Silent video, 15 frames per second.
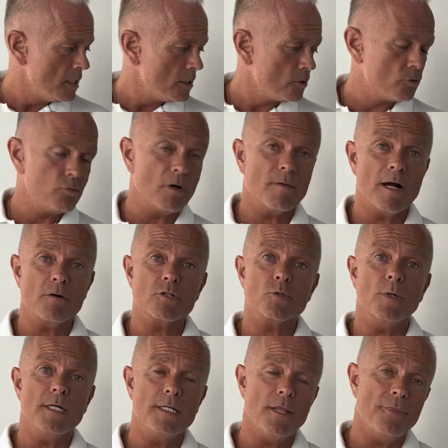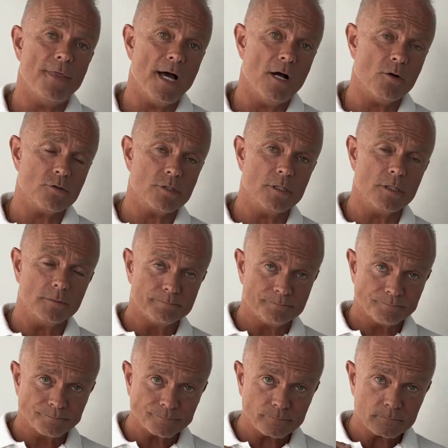to around 20,000
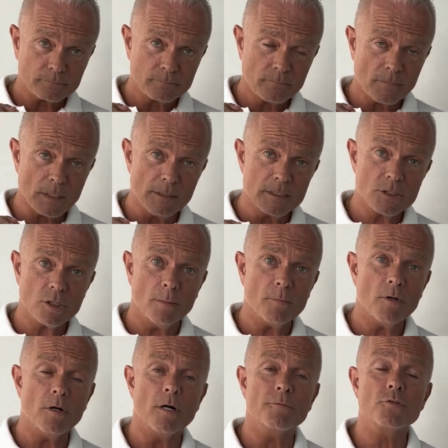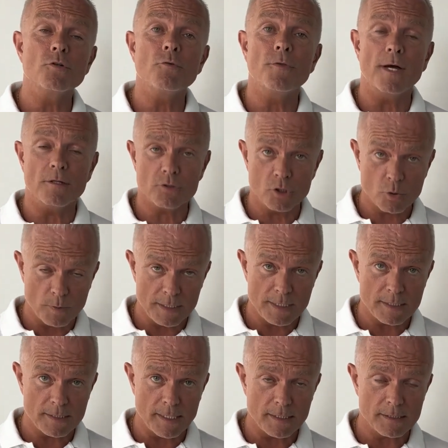summer of
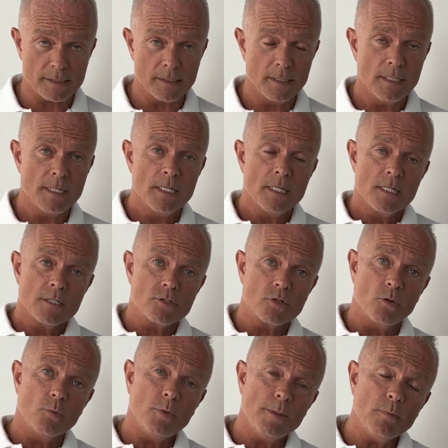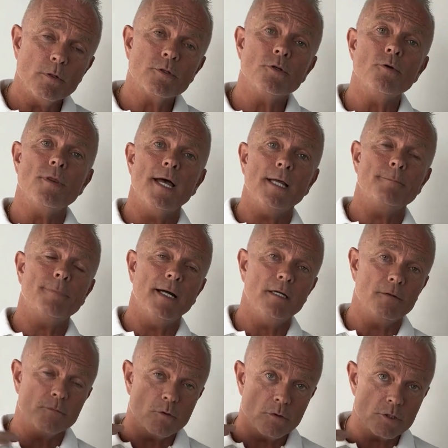2026. So we will do that by,
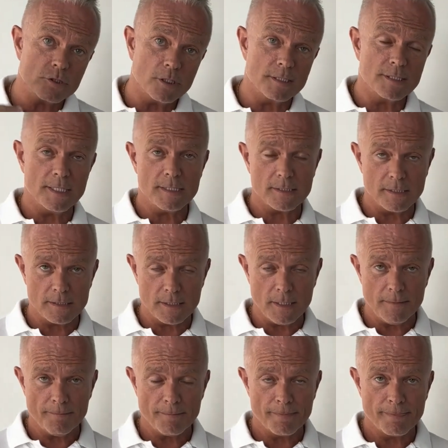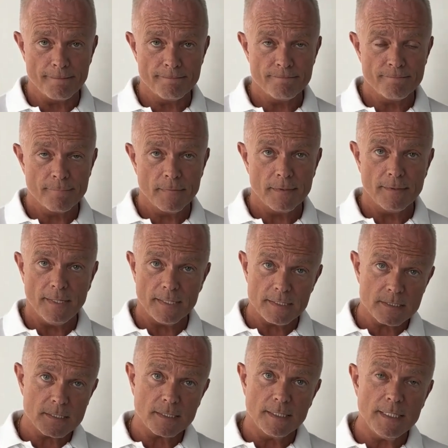of course, consistency. That is
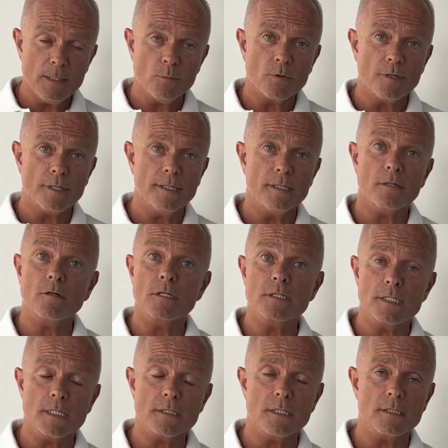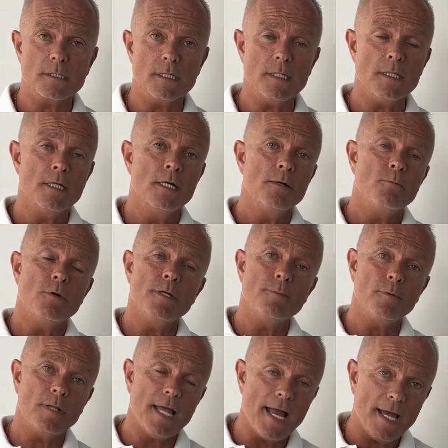the key word here, consistency. We
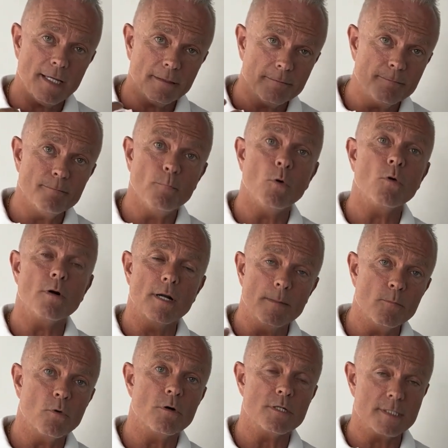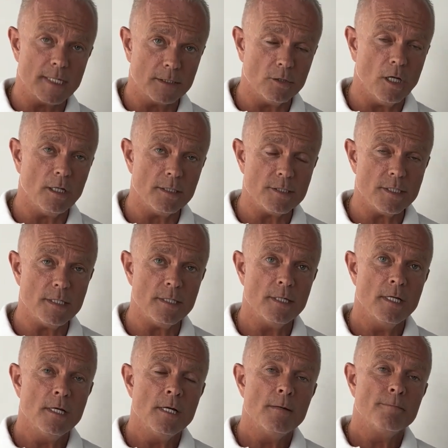will add more and more technology,
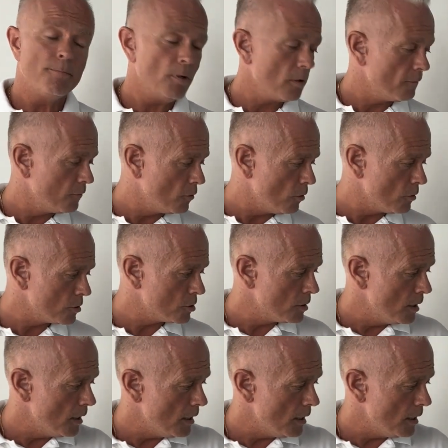but of course